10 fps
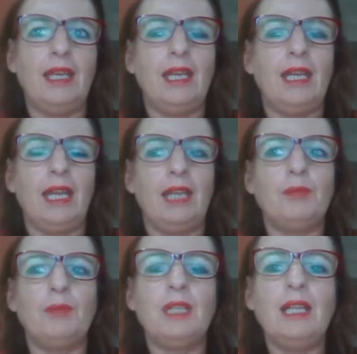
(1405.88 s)
And
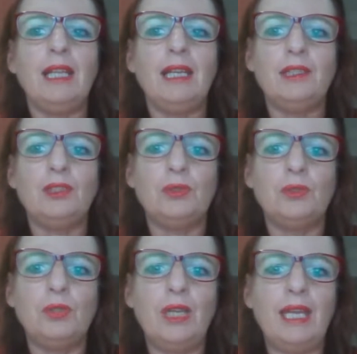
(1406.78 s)
what I'd like to
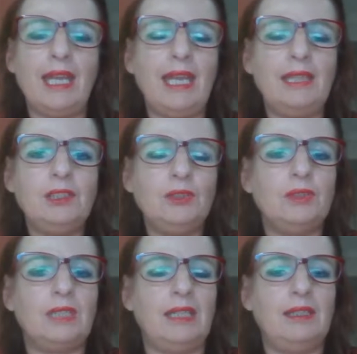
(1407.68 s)
add to
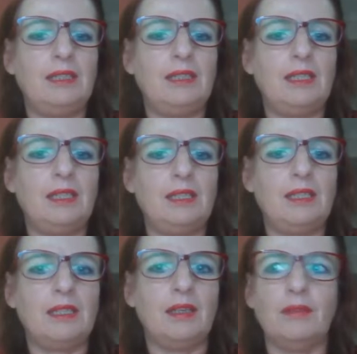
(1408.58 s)
that is
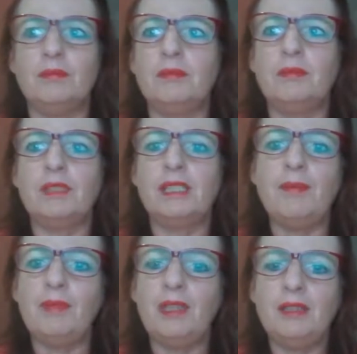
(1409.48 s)

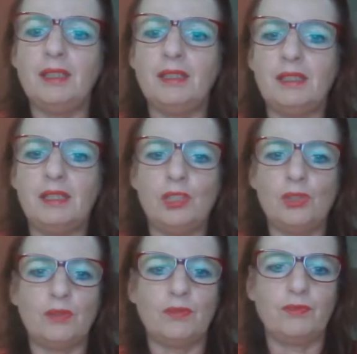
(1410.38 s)
something that is
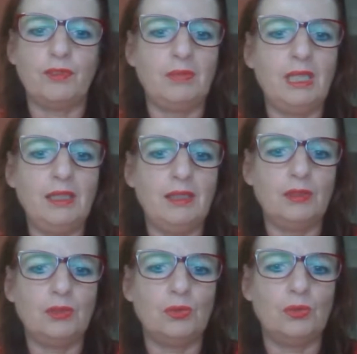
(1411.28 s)
familiar
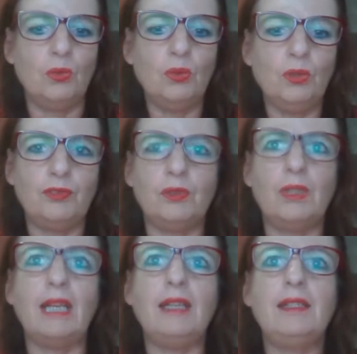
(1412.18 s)
to all of you
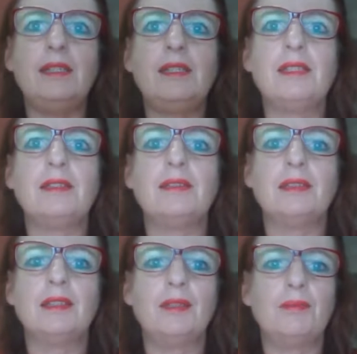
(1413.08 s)
ladies,
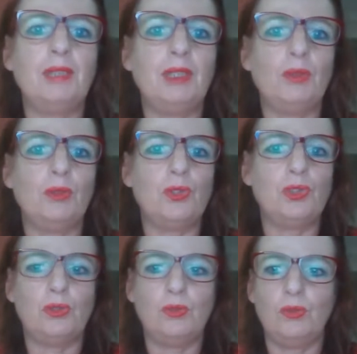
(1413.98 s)
because
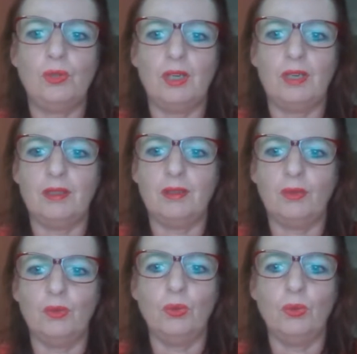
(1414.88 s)
you are all